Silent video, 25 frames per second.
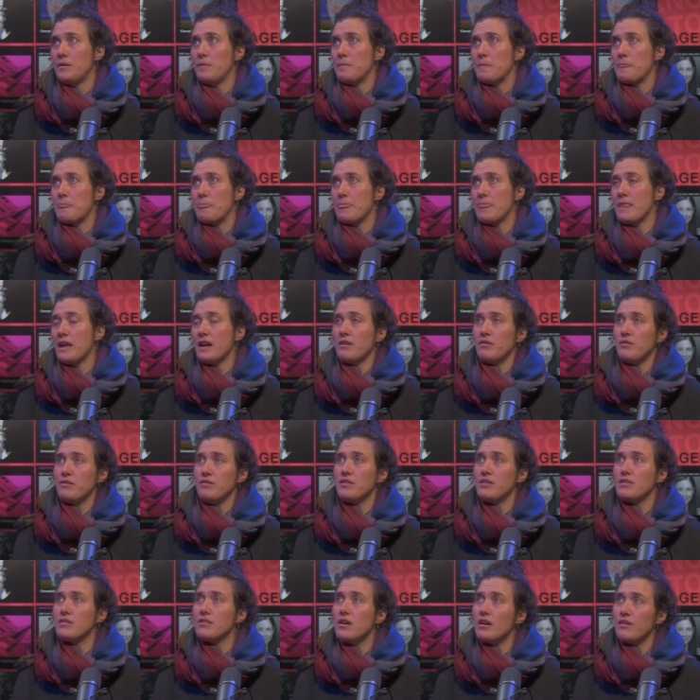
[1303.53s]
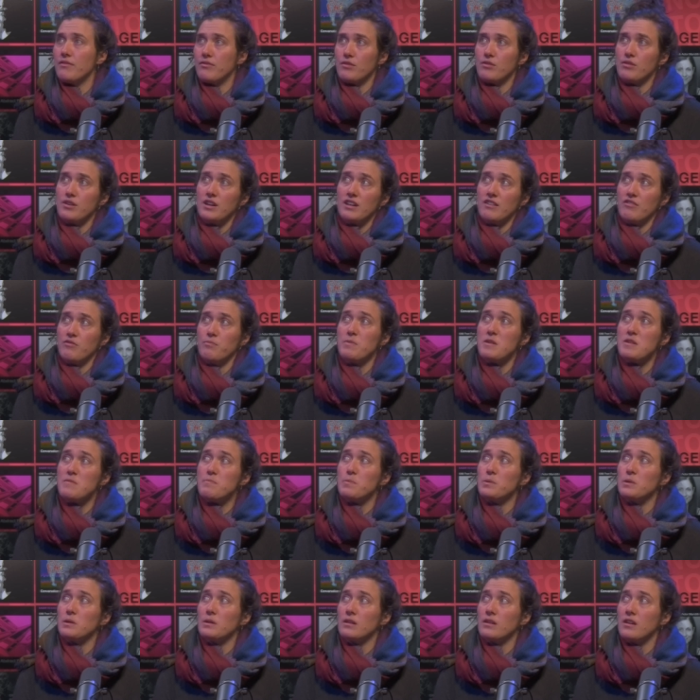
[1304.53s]
not only of creative
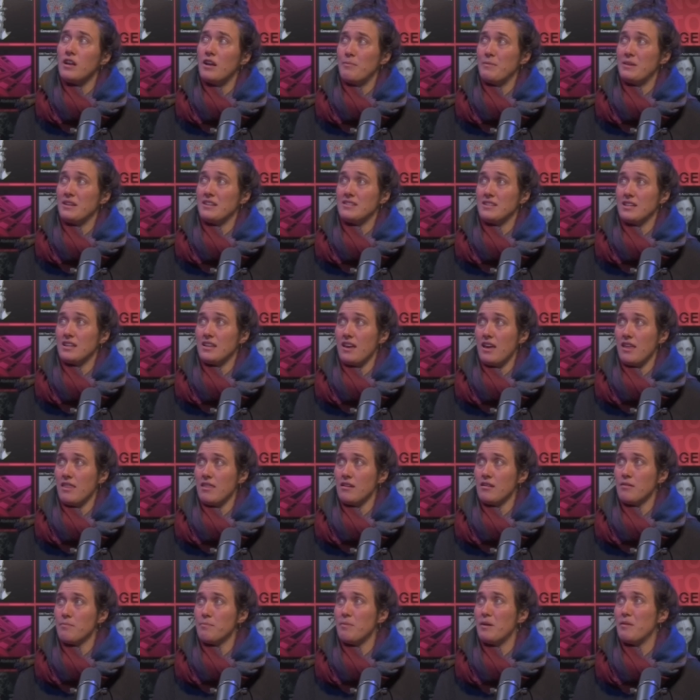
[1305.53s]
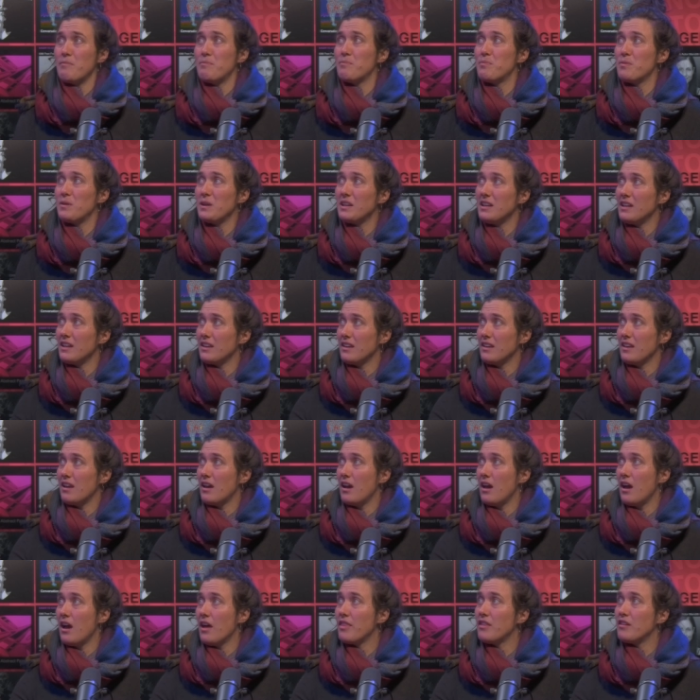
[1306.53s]
people coming together but bringing
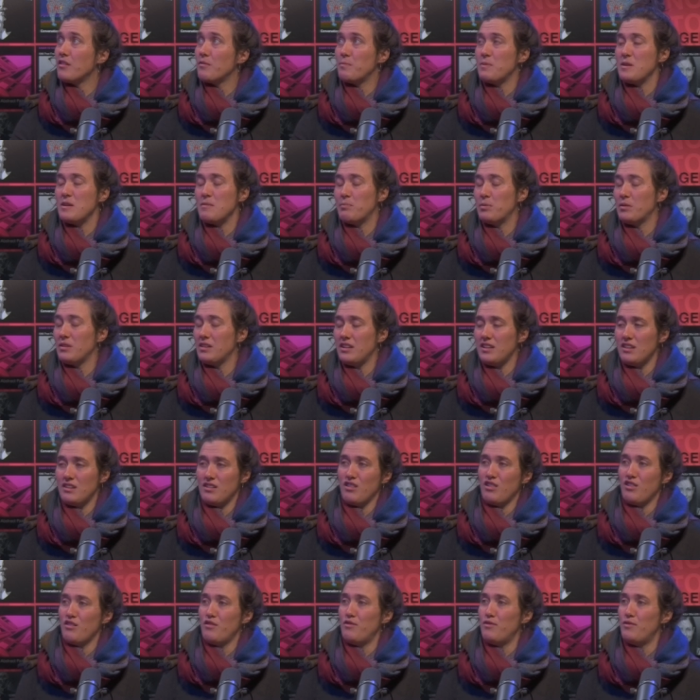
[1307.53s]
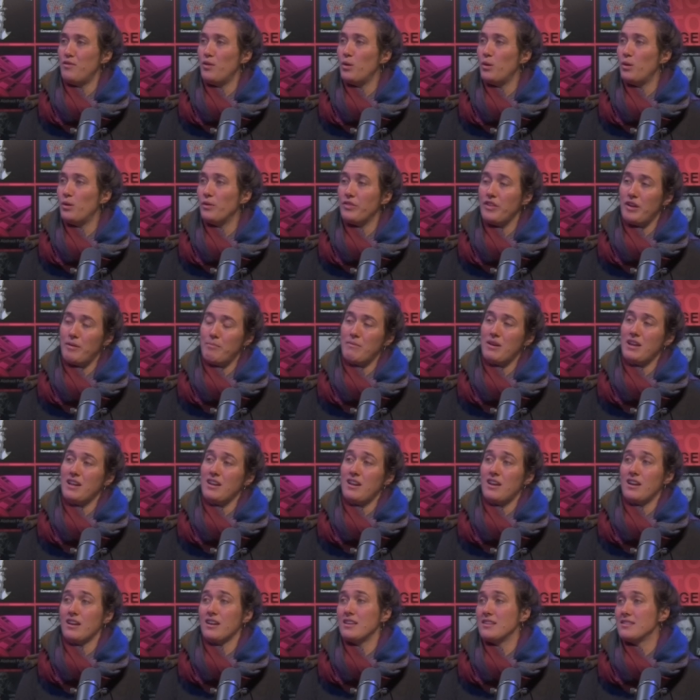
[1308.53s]
other people into the fold that might
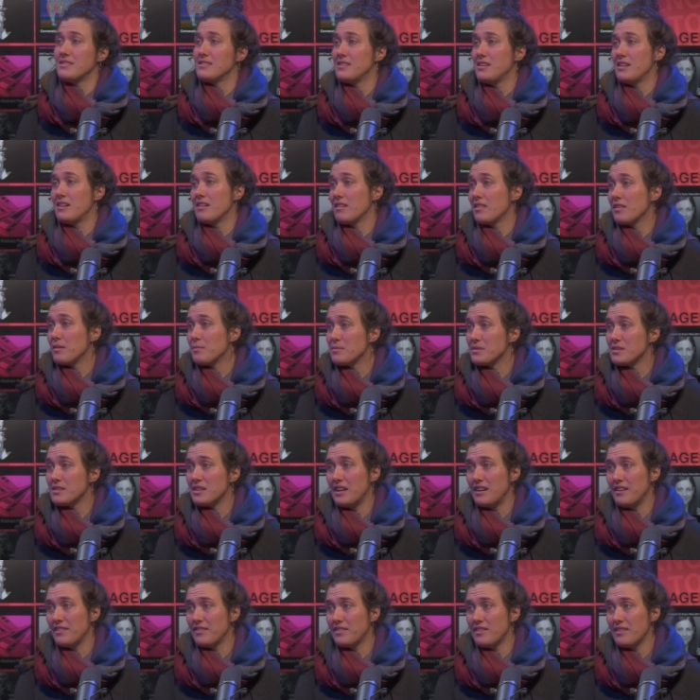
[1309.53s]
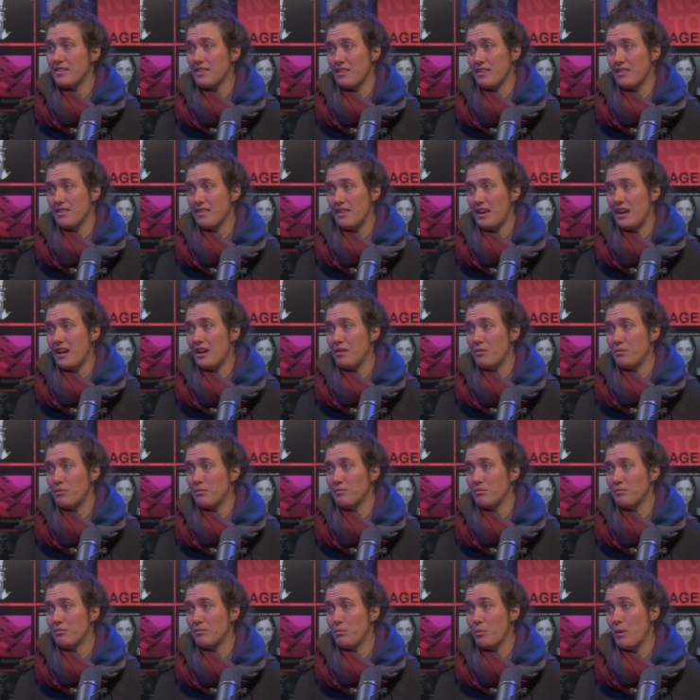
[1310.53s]
not consider themselves that
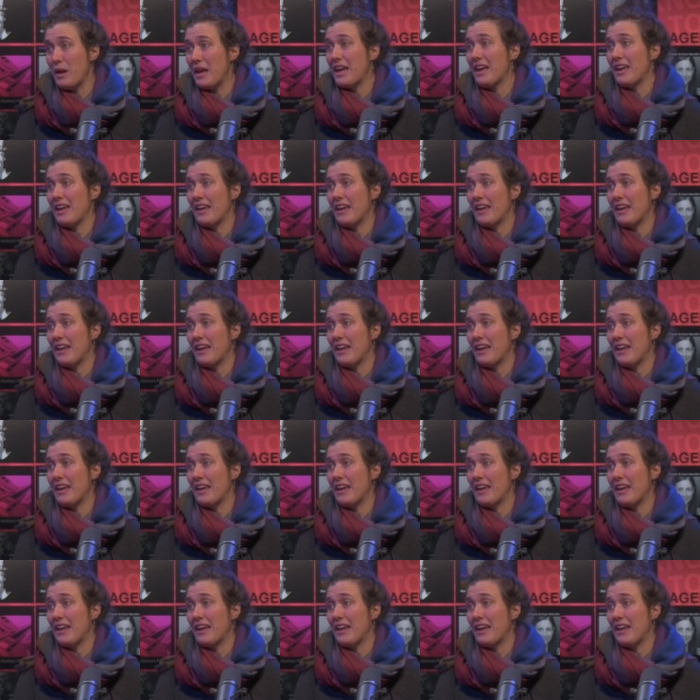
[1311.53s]
way